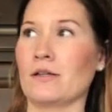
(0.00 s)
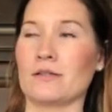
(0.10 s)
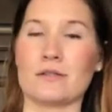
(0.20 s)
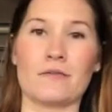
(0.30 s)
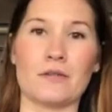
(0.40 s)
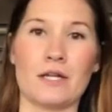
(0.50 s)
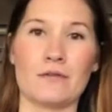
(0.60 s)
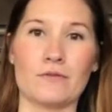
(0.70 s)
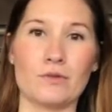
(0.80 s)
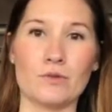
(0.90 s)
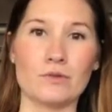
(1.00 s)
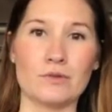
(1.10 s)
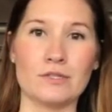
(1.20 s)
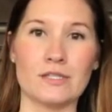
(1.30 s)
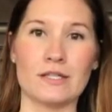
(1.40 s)
stuff that I've
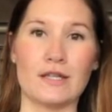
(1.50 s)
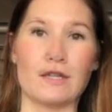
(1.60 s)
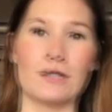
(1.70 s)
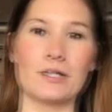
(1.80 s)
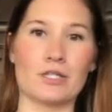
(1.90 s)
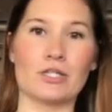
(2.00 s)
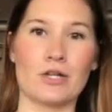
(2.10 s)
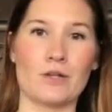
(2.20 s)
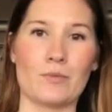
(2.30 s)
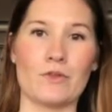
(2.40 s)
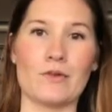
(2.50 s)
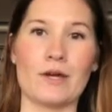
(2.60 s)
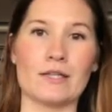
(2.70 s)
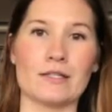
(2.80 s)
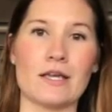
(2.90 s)
Googled, and I wanted to share them with you
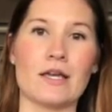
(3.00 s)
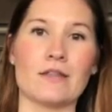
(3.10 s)
guys.